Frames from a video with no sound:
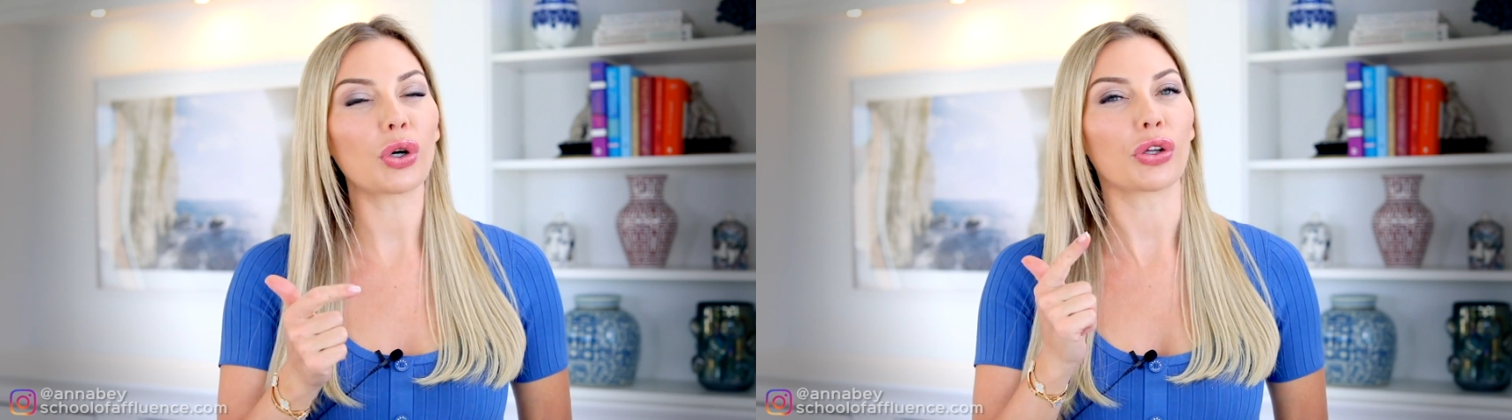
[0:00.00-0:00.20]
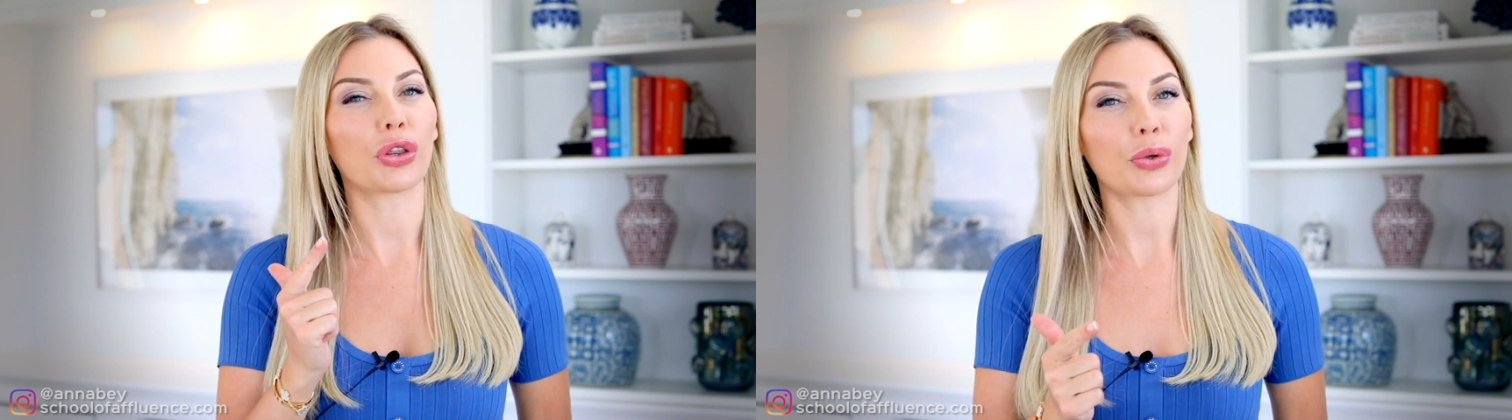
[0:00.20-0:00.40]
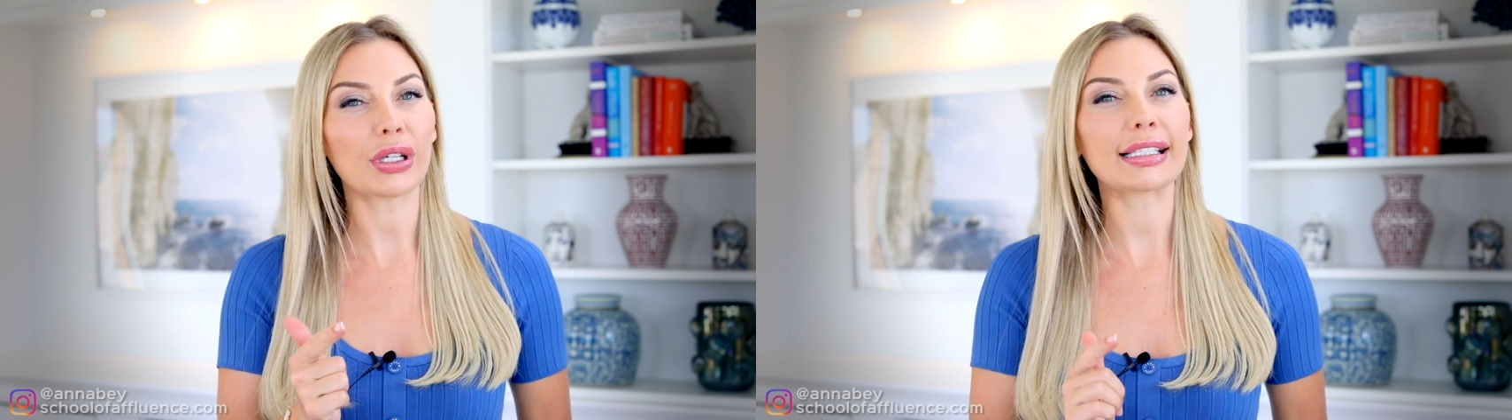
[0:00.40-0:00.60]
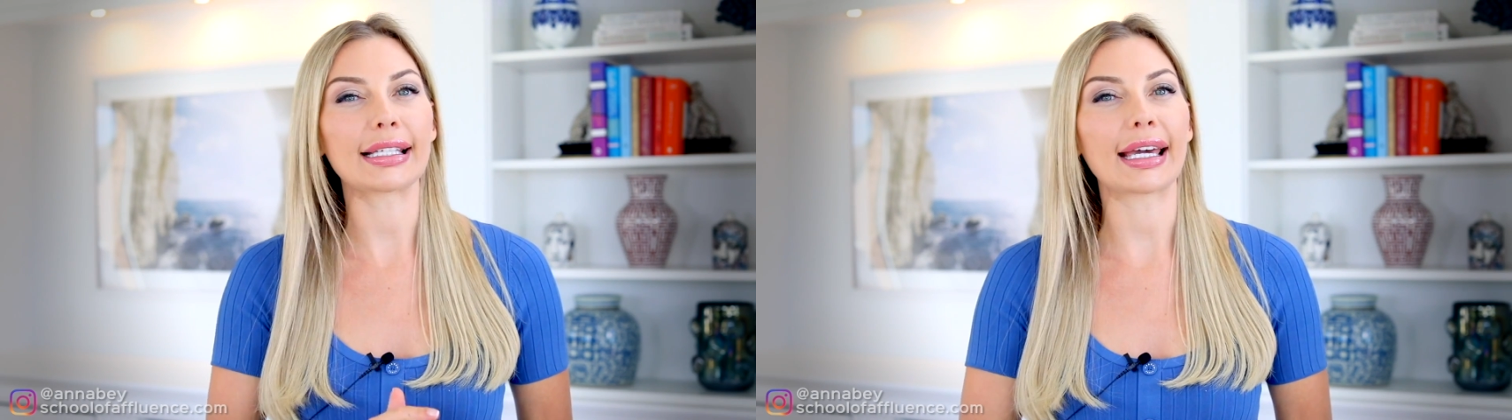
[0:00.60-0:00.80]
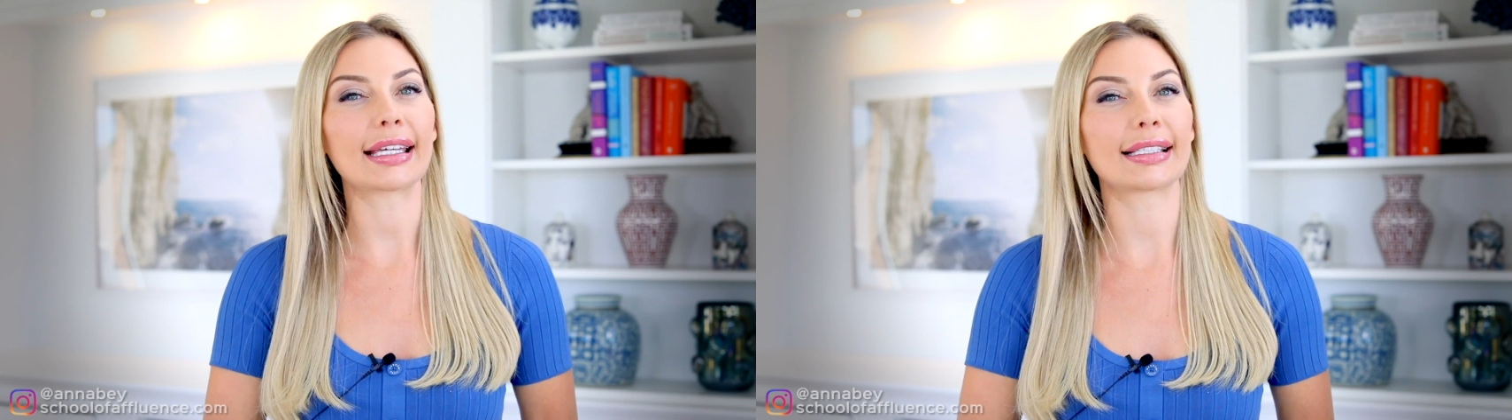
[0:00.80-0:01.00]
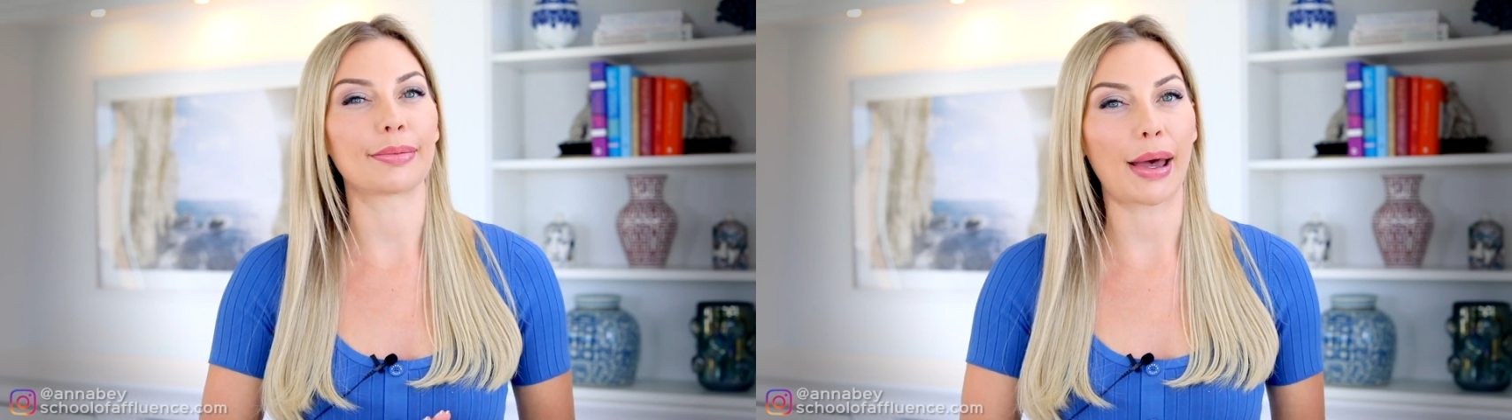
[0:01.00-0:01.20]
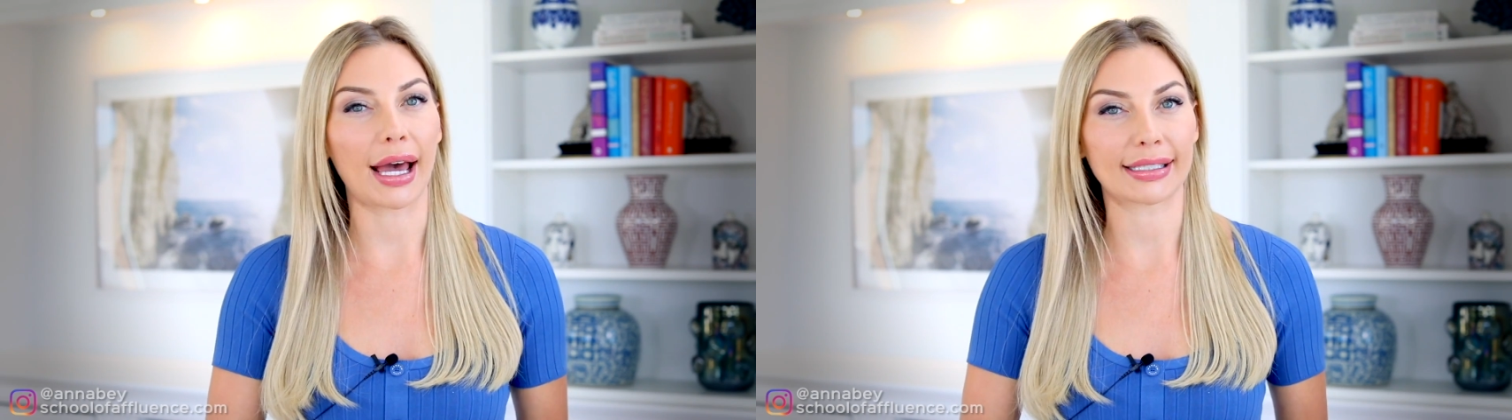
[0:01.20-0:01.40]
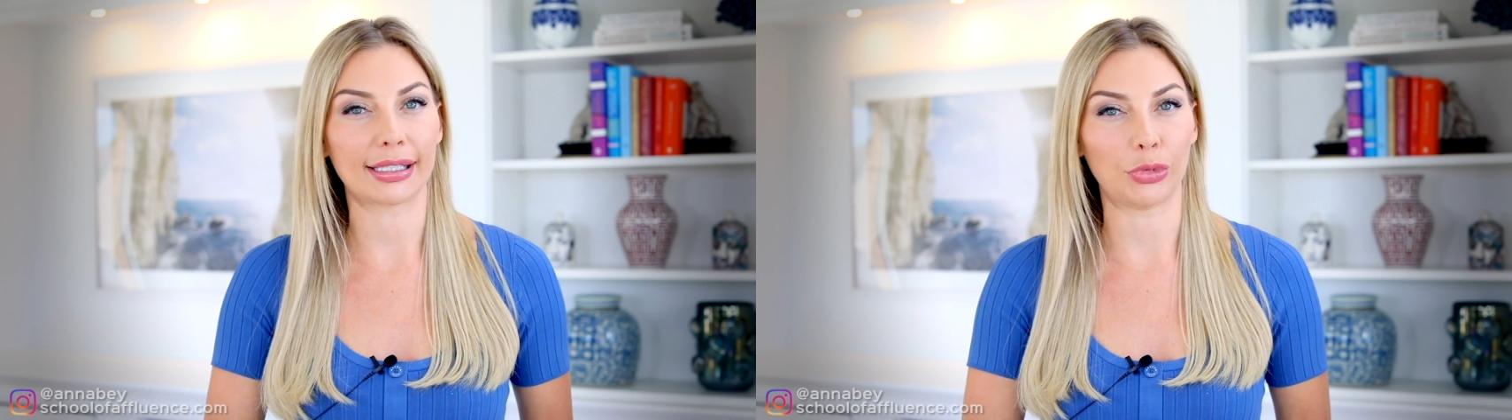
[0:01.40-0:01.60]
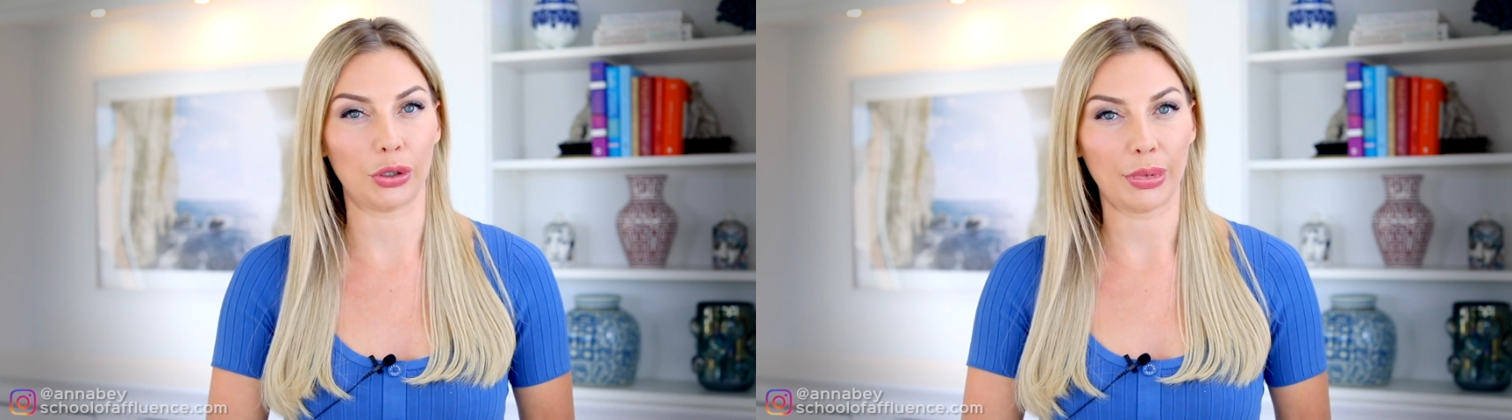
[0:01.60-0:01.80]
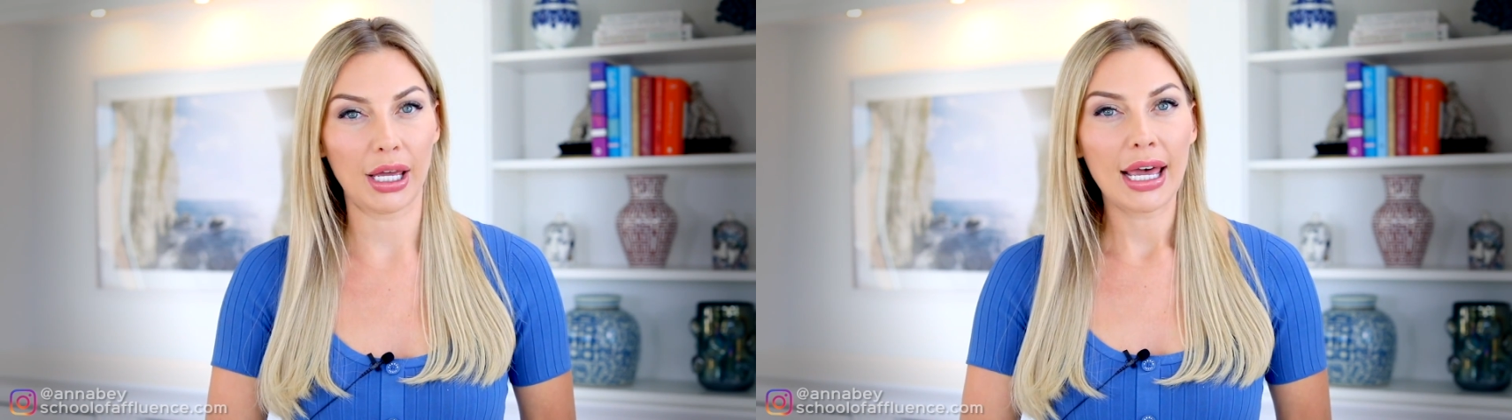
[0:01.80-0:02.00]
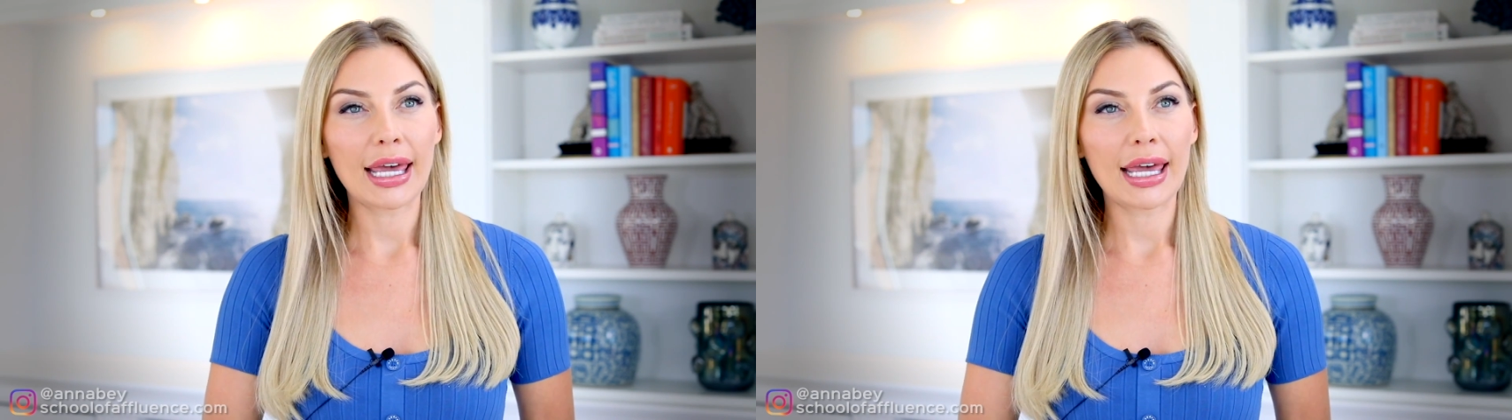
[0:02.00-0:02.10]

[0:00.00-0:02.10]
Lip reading: or 3 seconds maximum